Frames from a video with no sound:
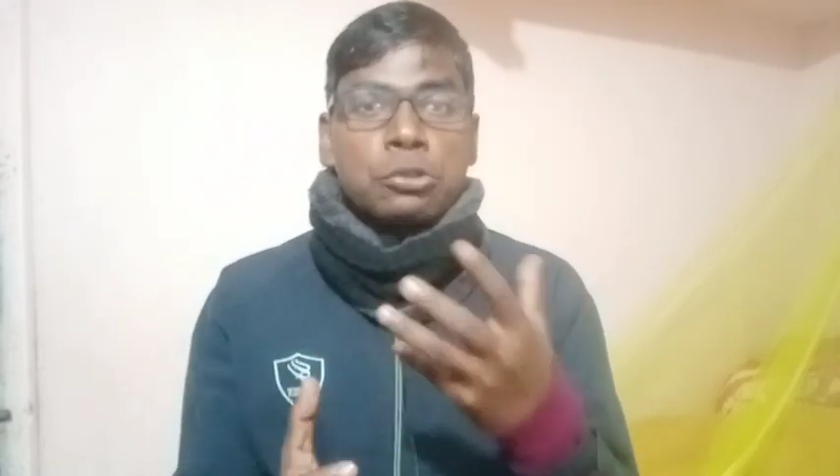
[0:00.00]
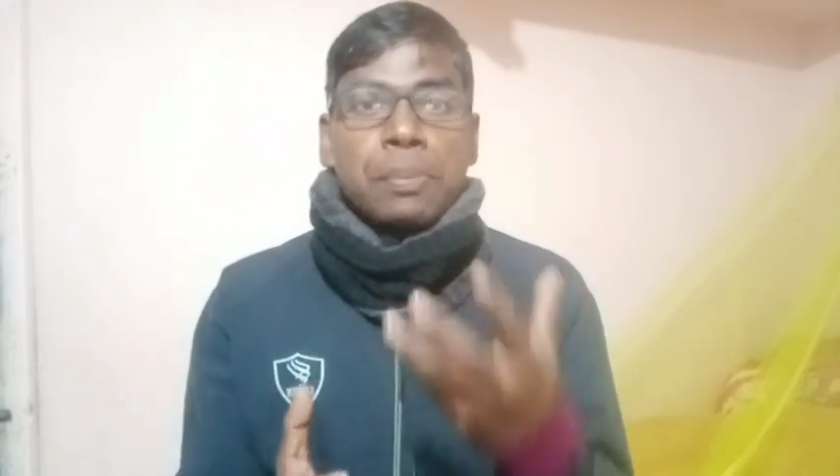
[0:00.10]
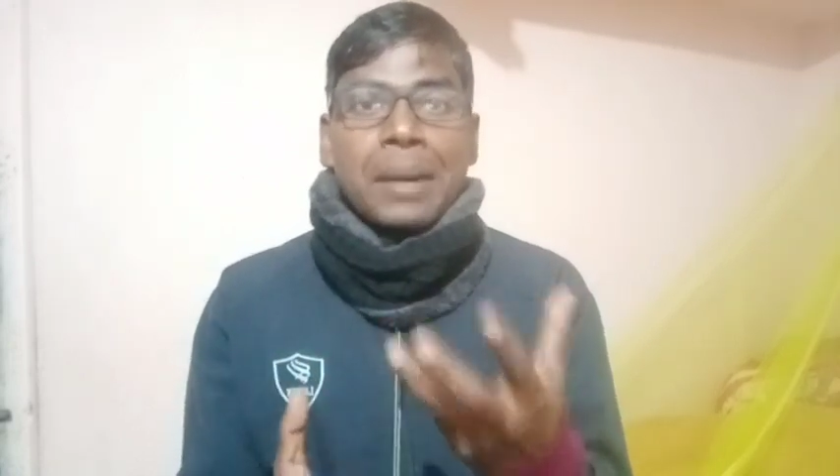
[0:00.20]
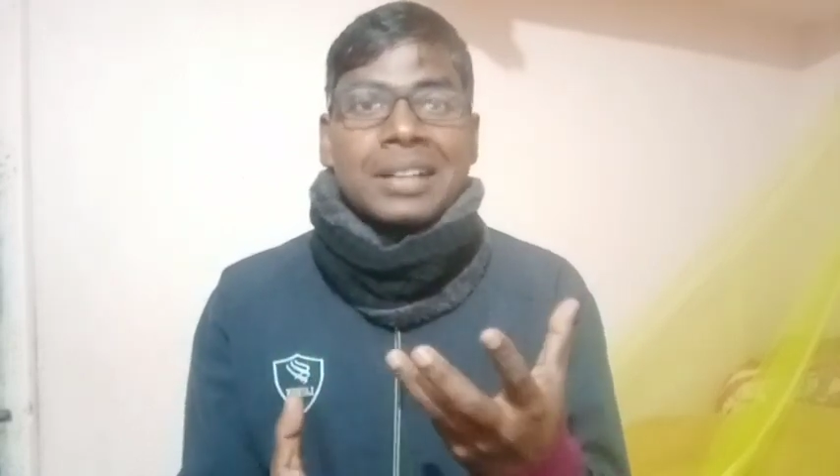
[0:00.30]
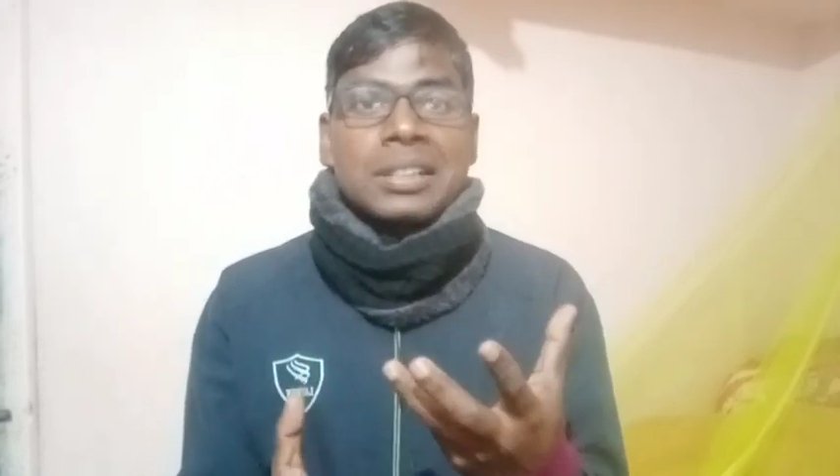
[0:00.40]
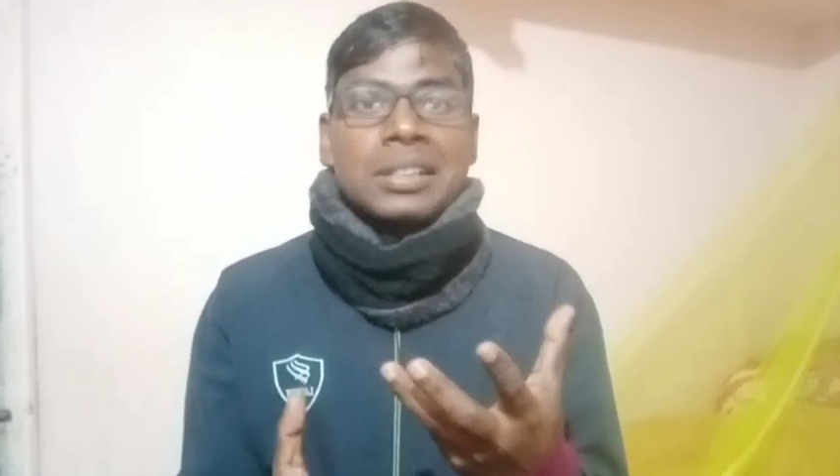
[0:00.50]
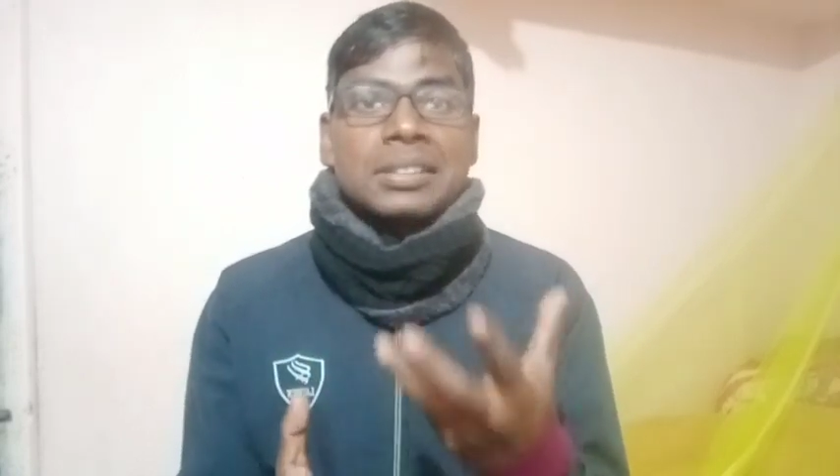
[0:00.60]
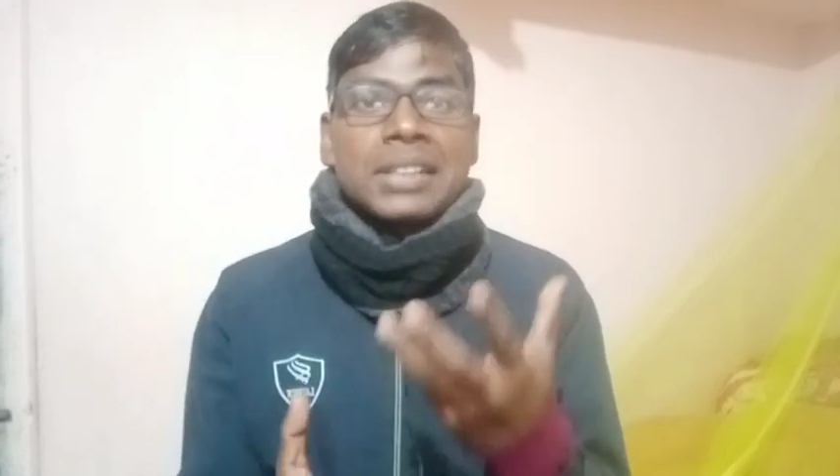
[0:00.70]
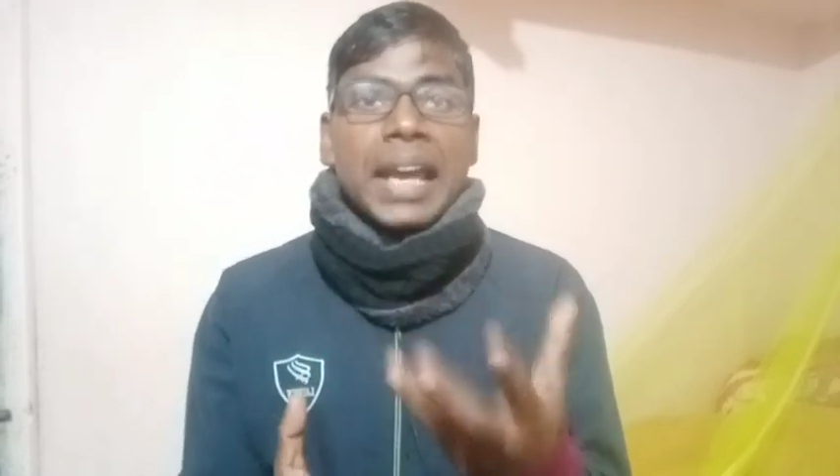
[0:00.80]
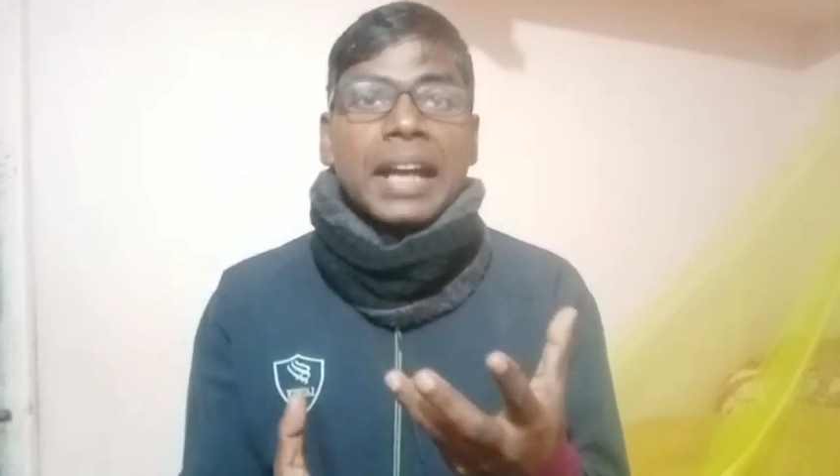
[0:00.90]
to
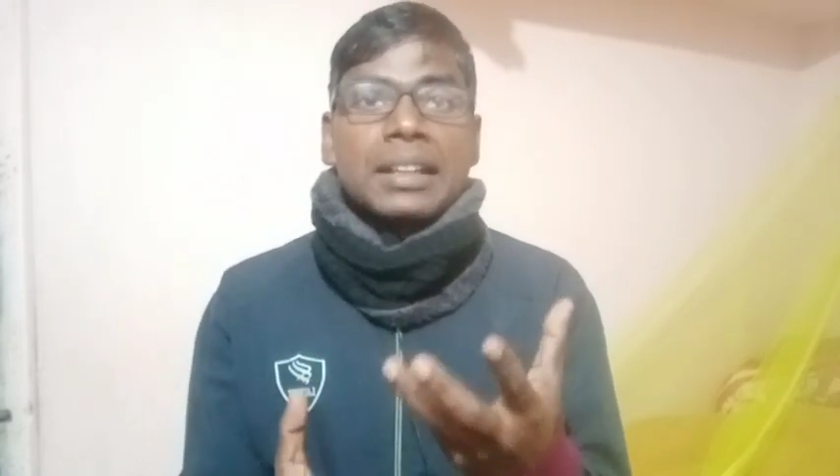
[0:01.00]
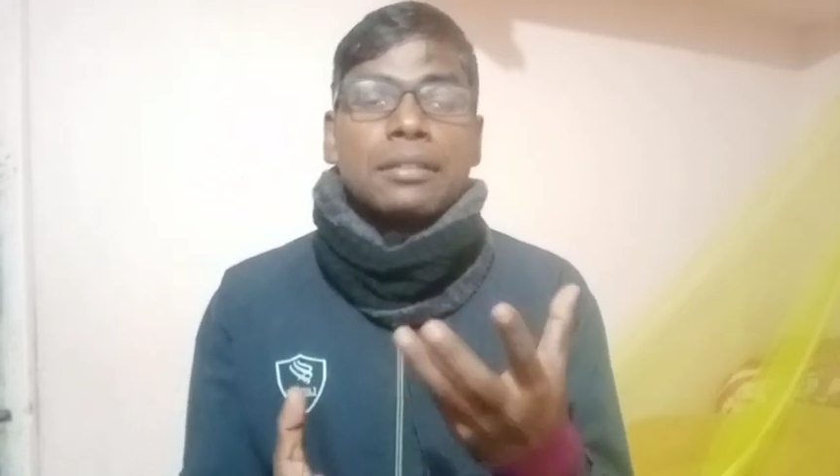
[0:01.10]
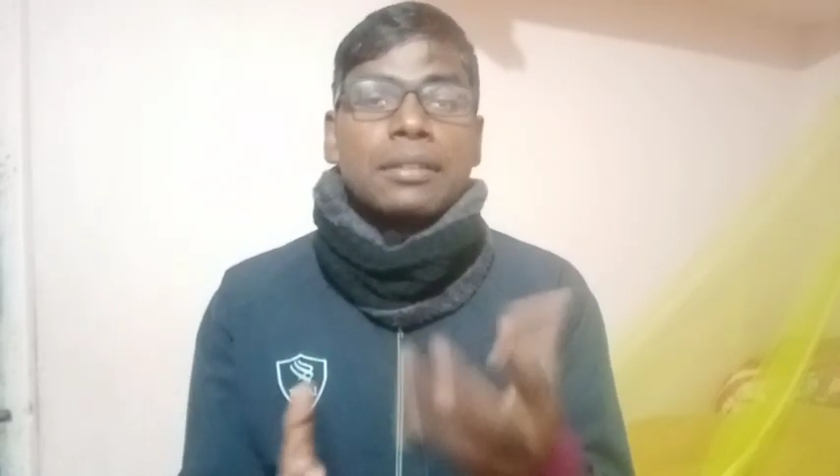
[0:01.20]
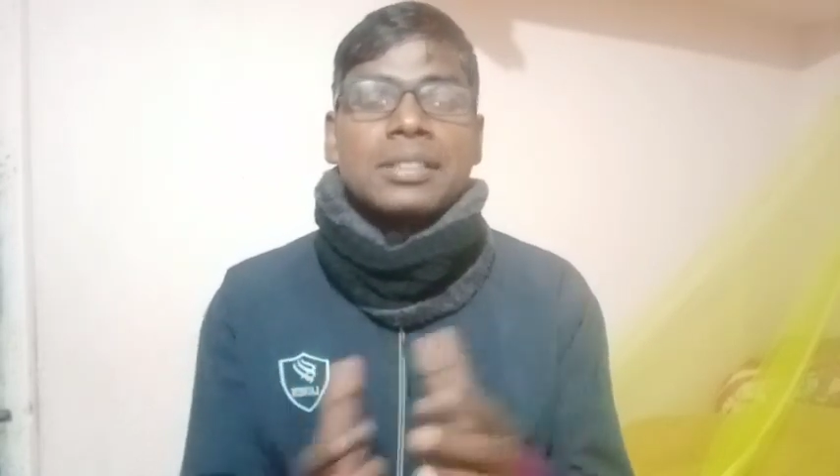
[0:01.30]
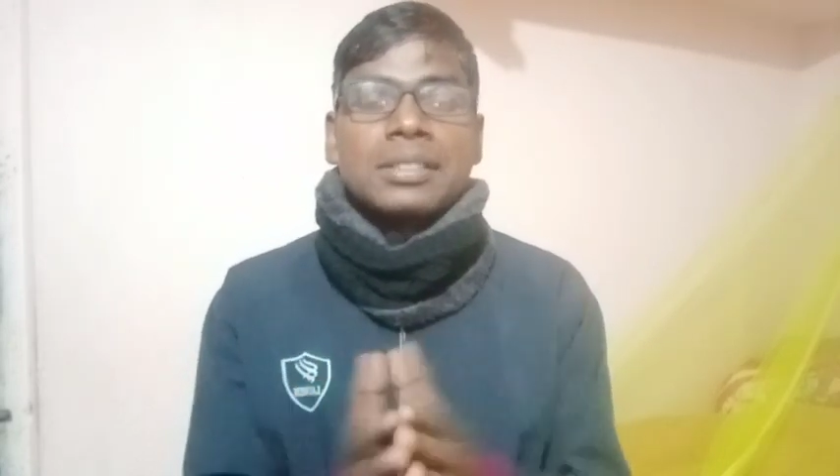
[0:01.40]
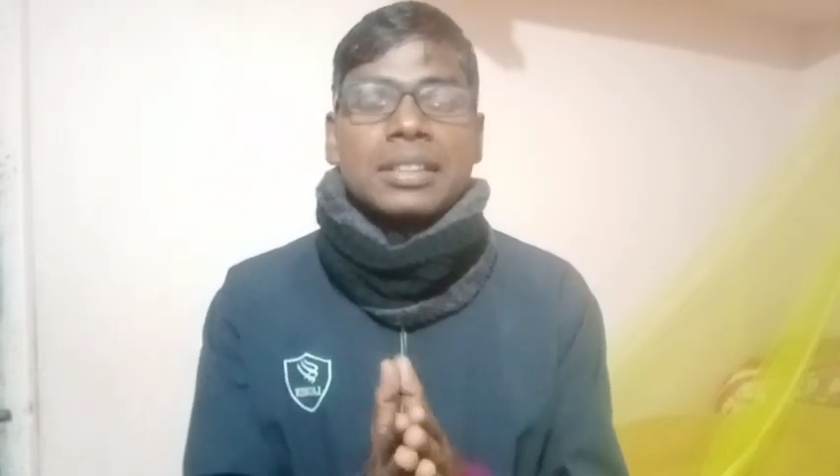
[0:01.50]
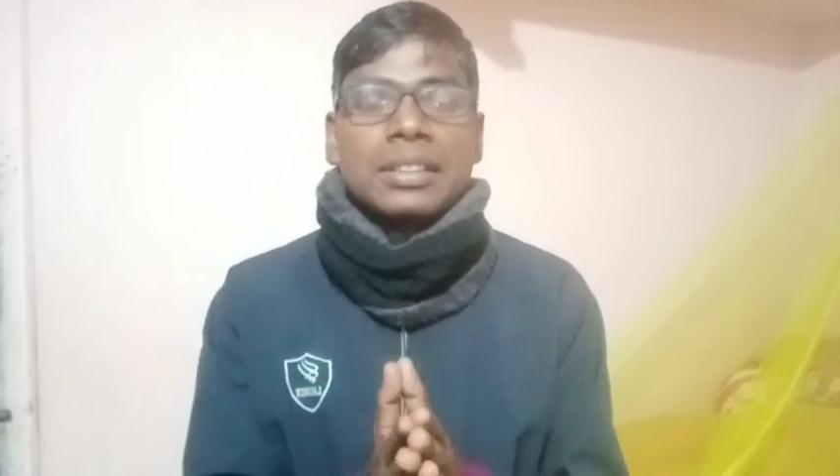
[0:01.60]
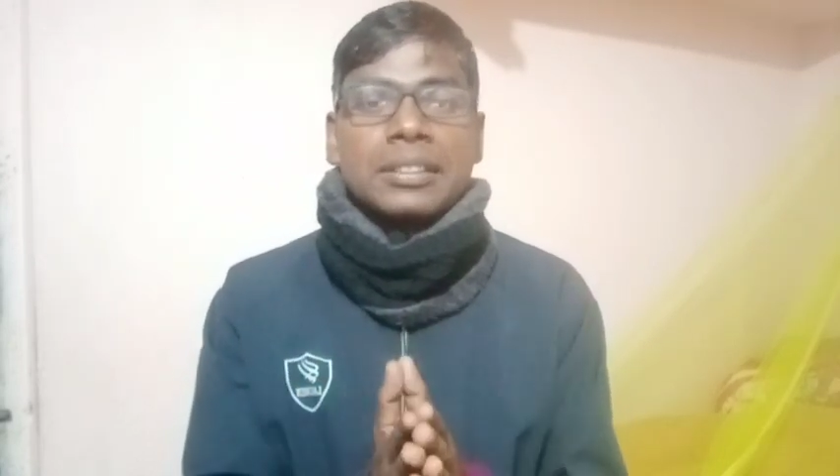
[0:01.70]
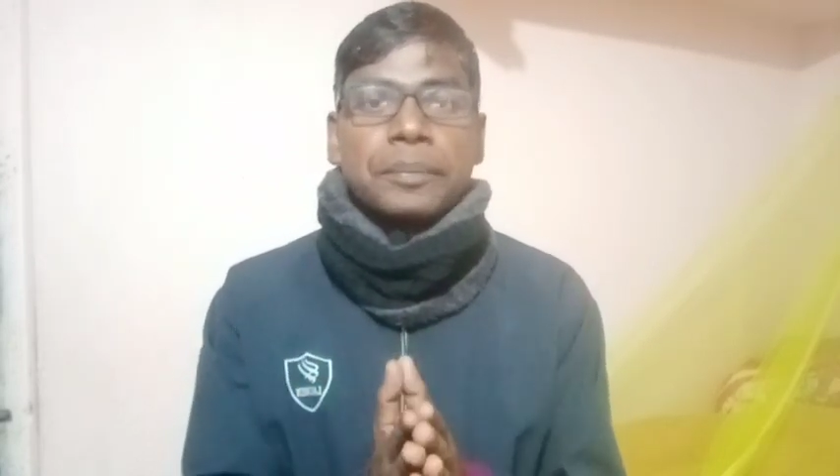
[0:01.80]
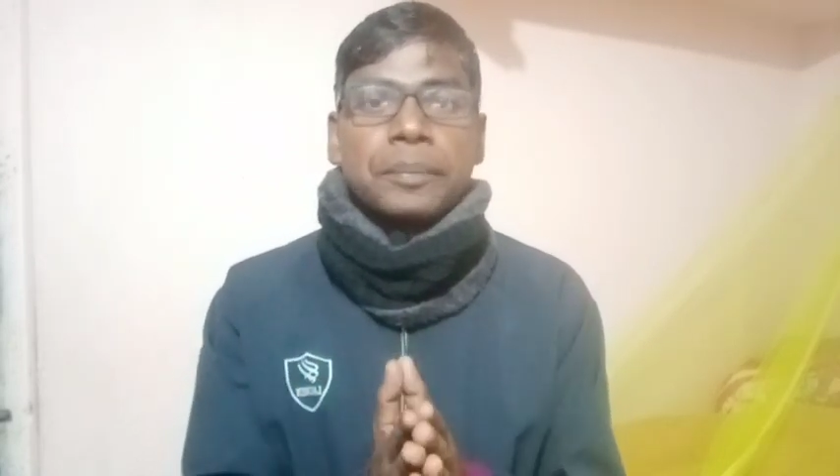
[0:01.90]
practice active
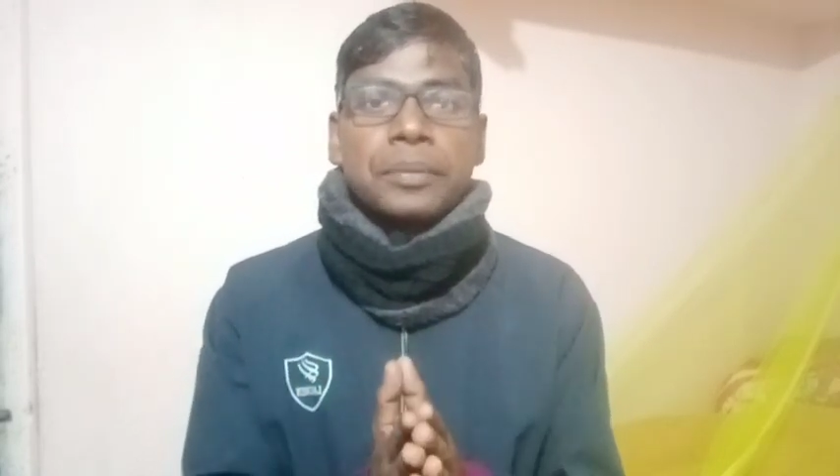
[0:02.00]
listening.